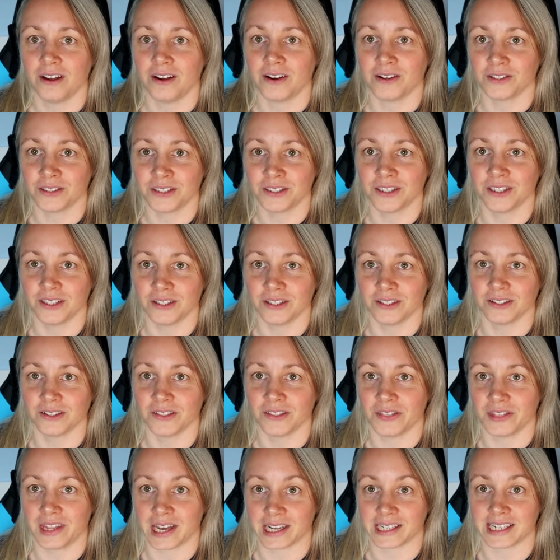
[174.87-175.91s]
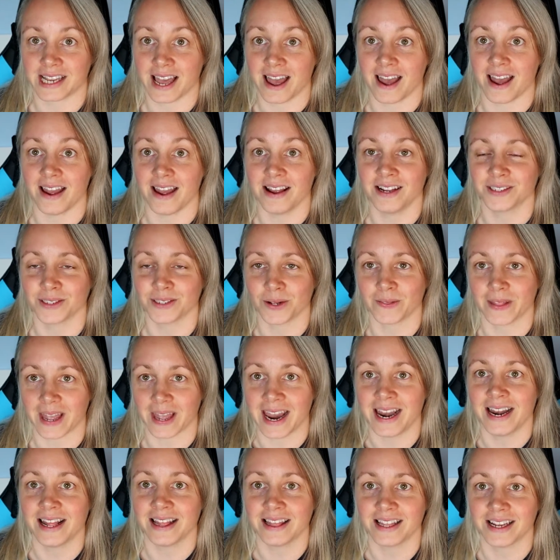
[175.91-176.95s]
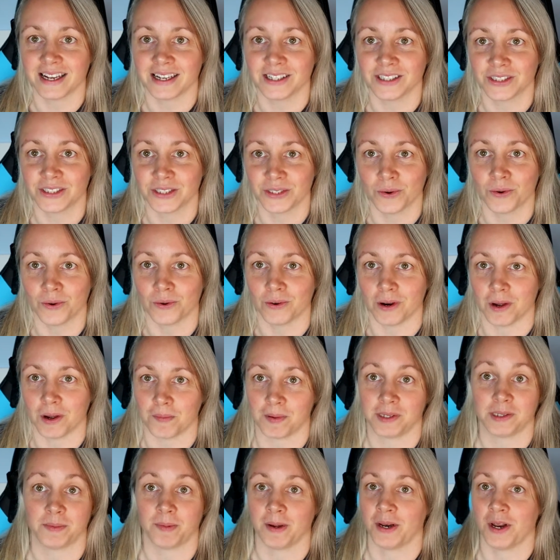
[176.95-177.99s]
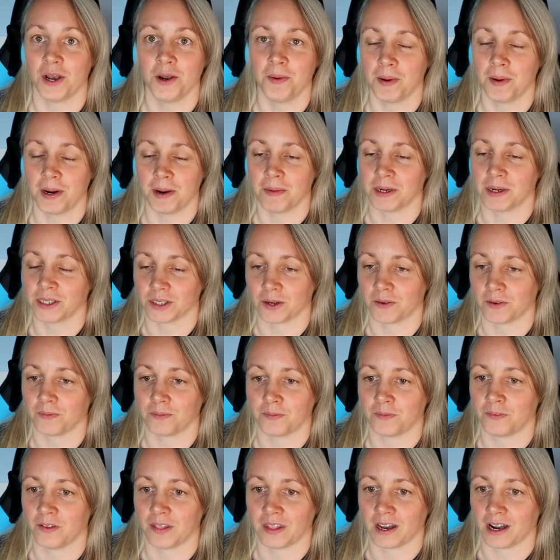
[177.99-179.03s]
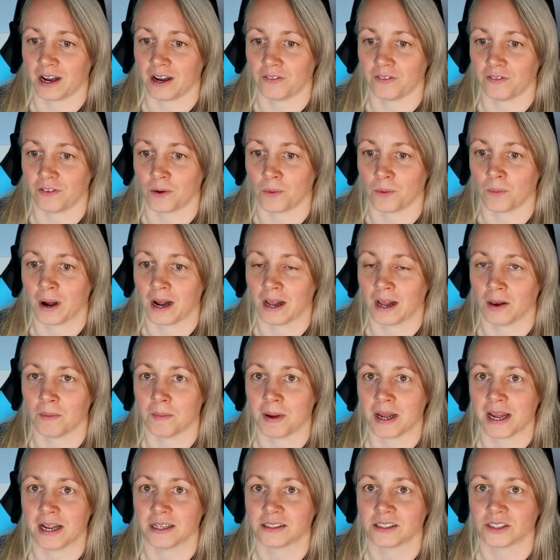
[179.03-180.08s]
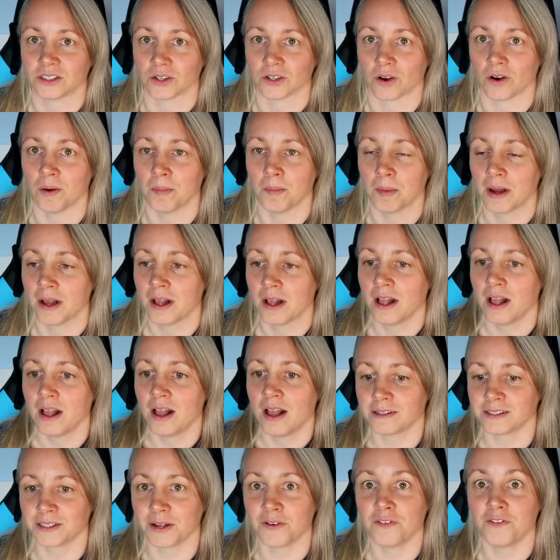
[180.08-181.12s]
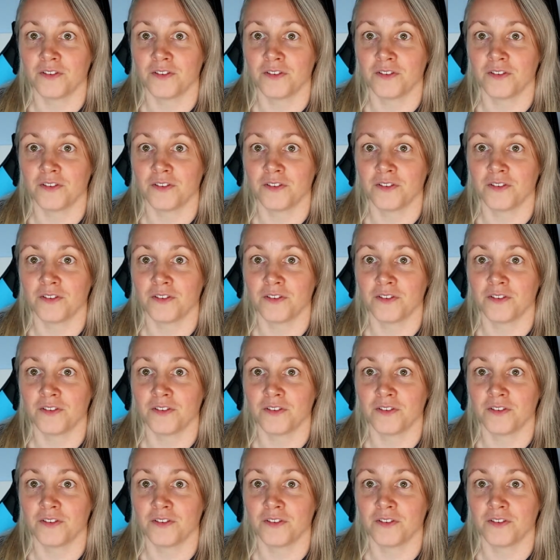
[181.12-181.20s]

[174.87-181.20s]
until that day sold anything to Europe. It's been open in my shop for that for a while on my Etsy shop. So